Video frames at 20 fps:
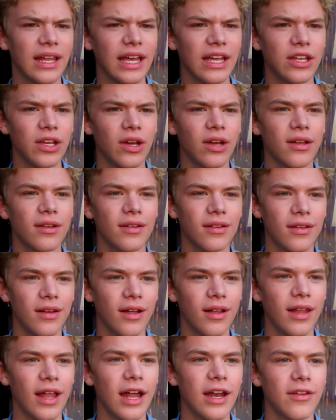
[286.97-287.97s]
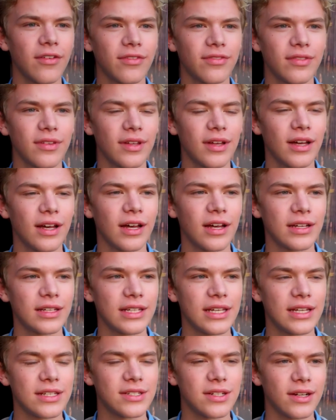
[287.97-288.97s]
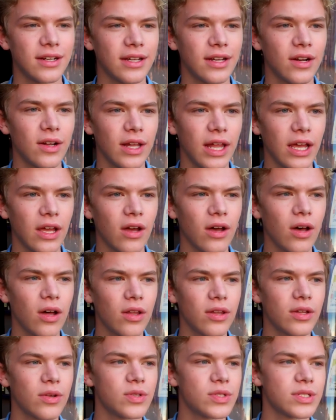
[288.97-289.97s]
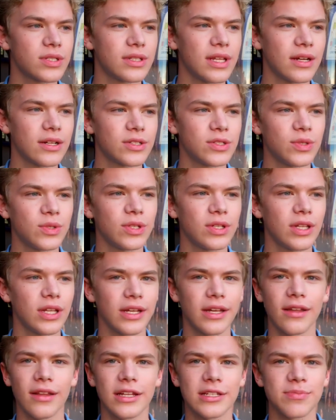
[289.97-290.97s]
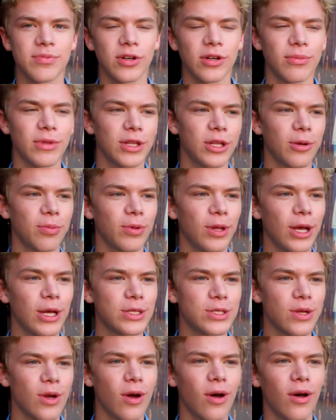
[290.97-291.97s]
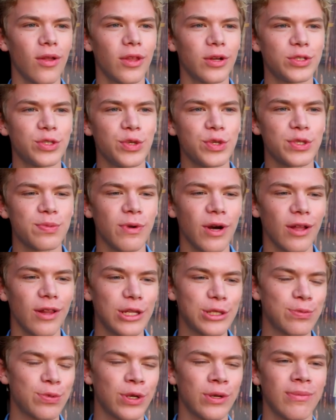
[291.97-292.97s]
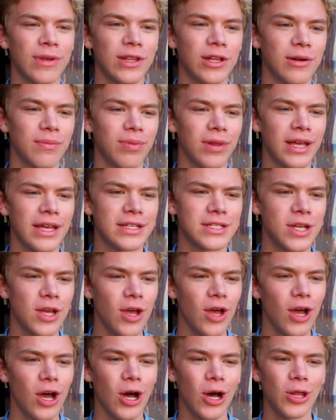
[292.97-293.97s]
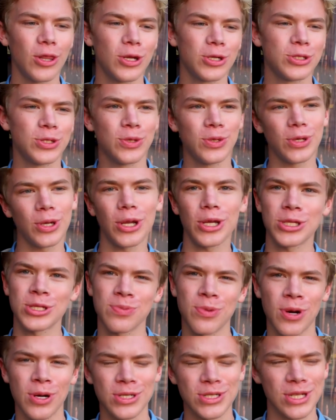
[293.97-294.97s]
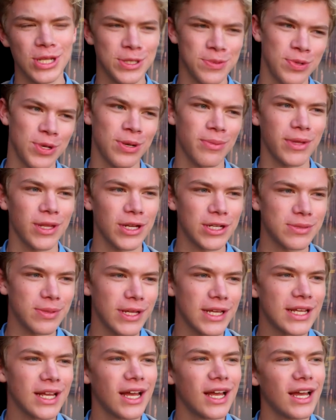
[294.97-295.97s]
Like, you, you know, a lot of uh, kids are, you know, like, oh, those they're too good looking, let's put them in their place. Oh, they're too smart, let's put them in their place. Yeah. Oh, they're too good at sports, let's put them in their place.